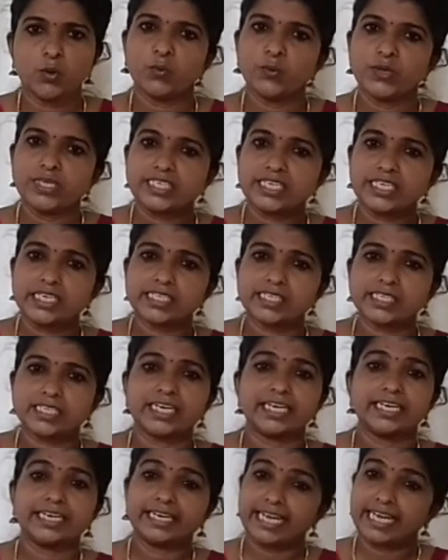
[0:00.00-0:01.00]
which
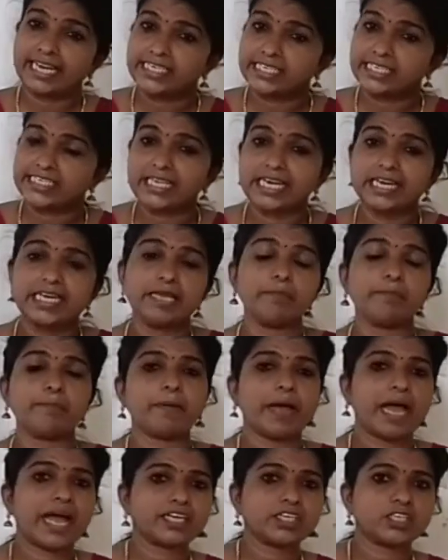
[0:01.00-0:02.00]
is
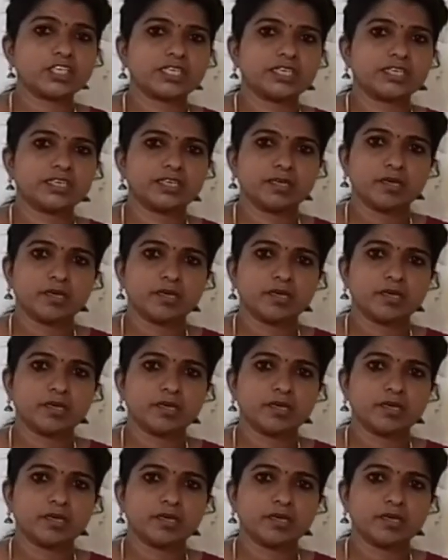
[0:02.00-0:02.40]
densely packed,